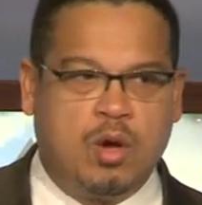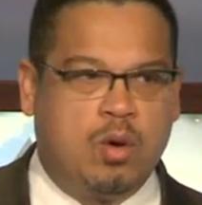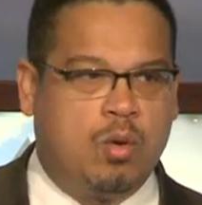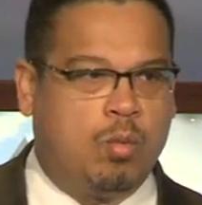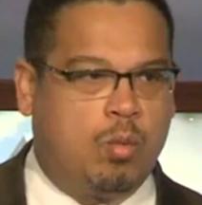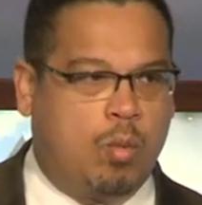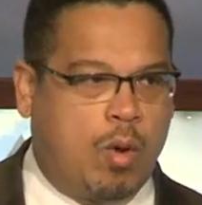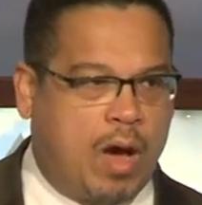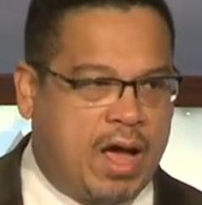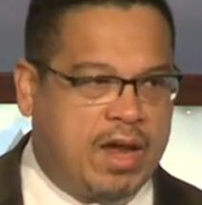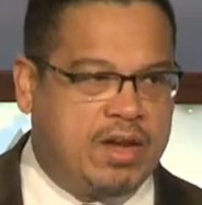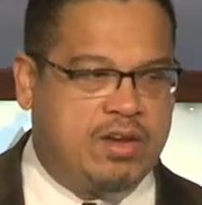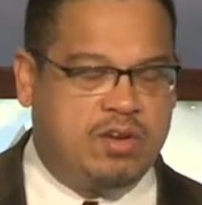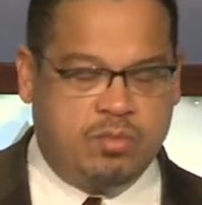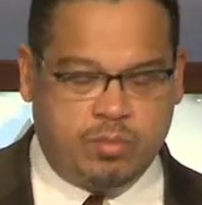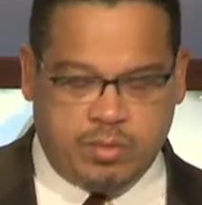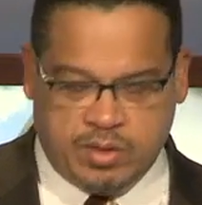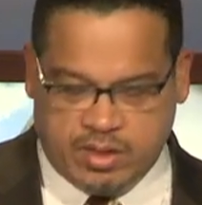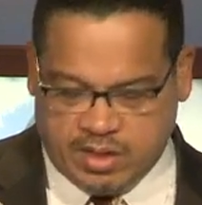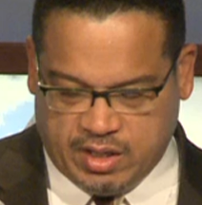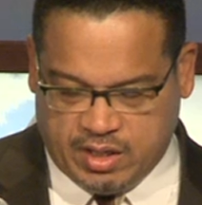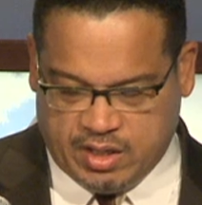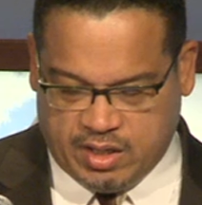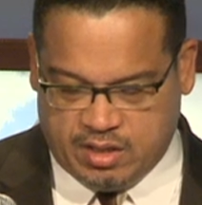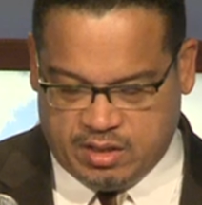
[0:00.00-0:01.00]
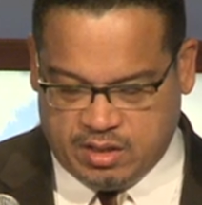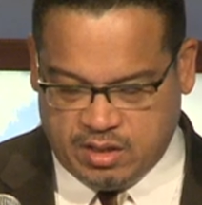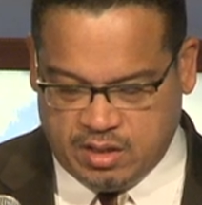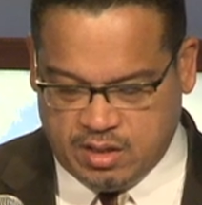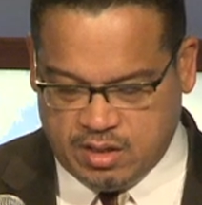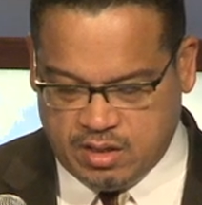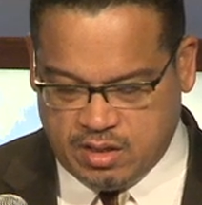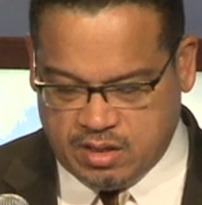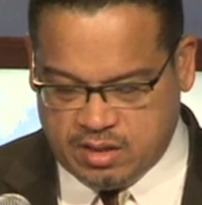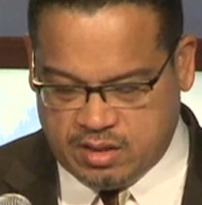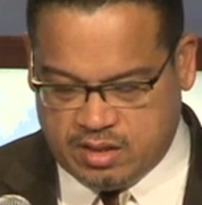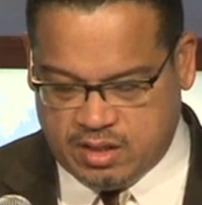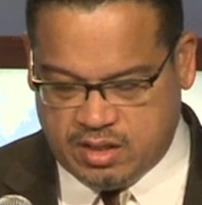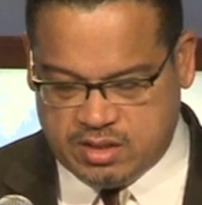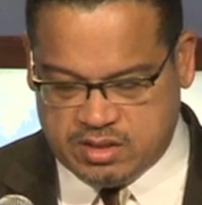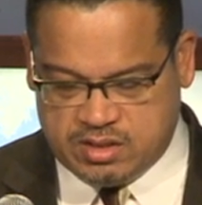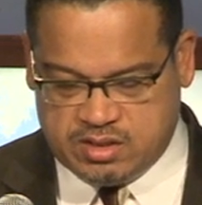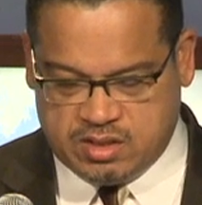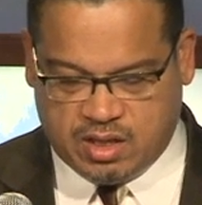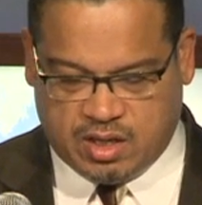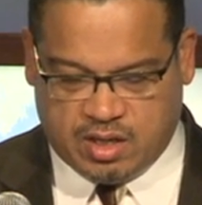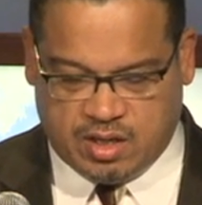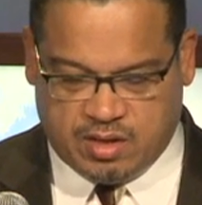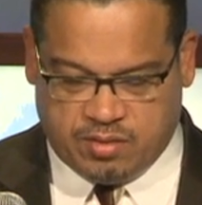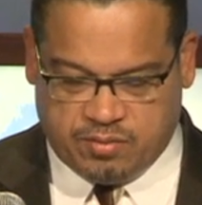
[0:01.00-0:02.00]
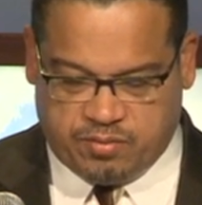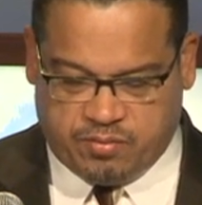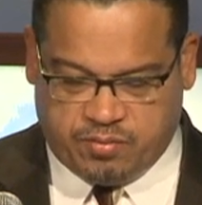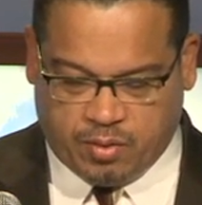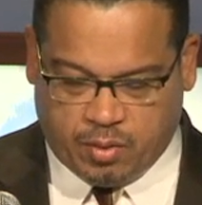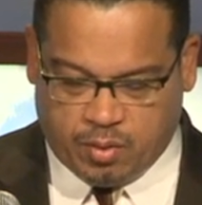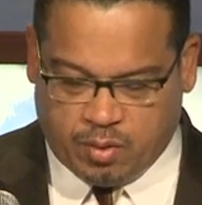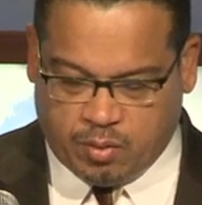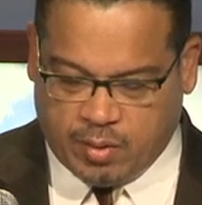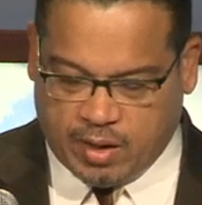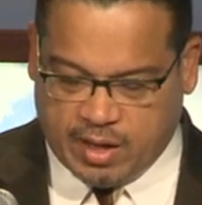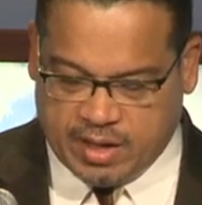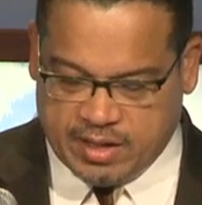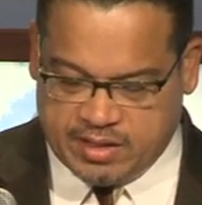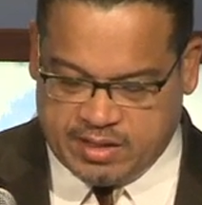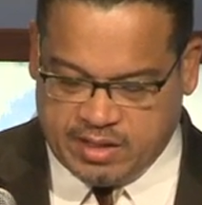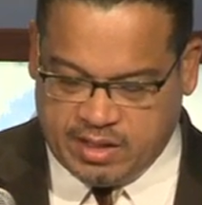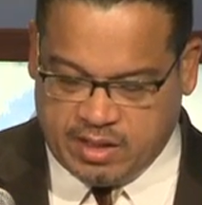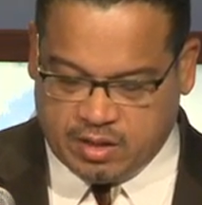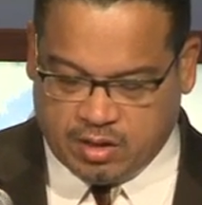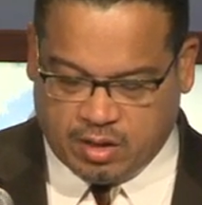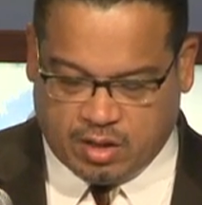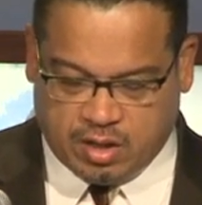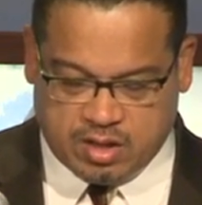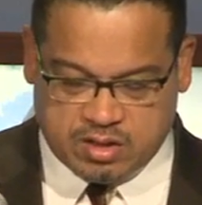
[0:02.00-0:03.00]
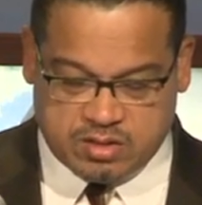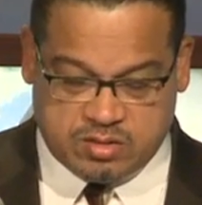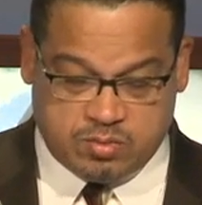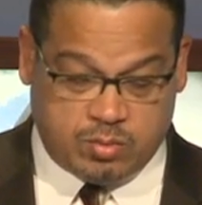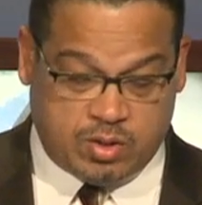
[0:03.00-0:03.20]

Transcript: Why do we need these photo ID laws?